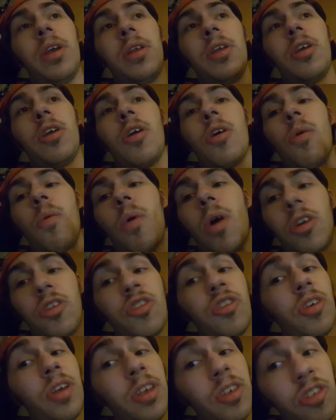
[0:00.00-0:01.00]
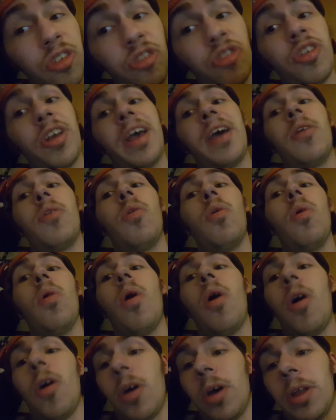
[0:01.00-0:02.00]
and you can go watch his channel
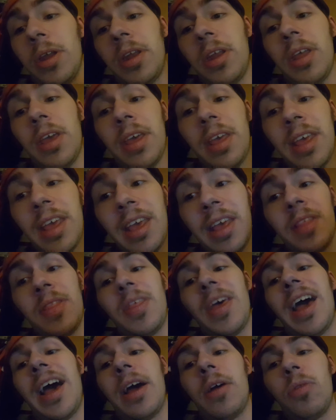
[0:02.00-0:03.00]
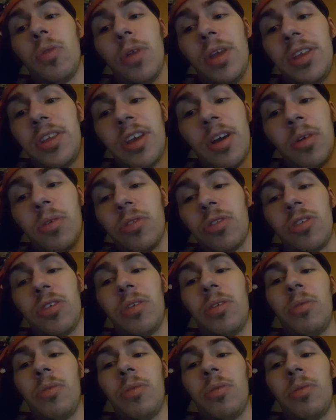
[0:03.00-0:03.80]
on that link down.